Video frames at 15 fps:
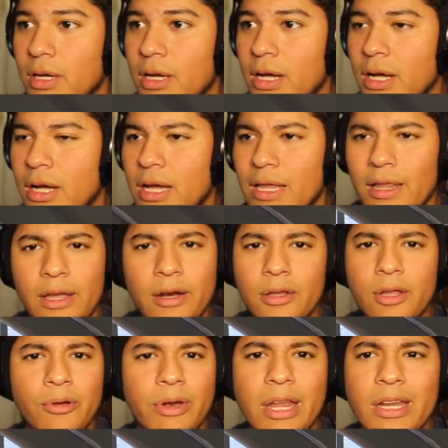Uh, let
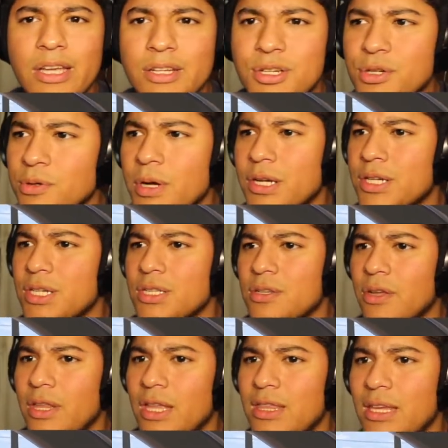alone any instructions
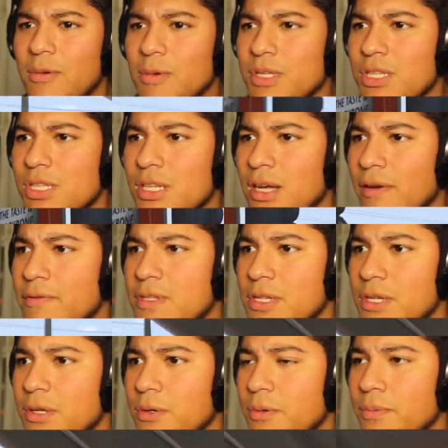on that thing was tough to
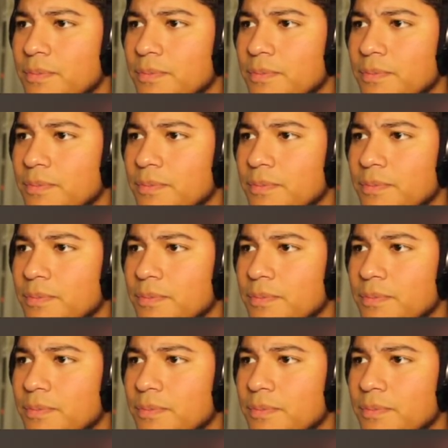do.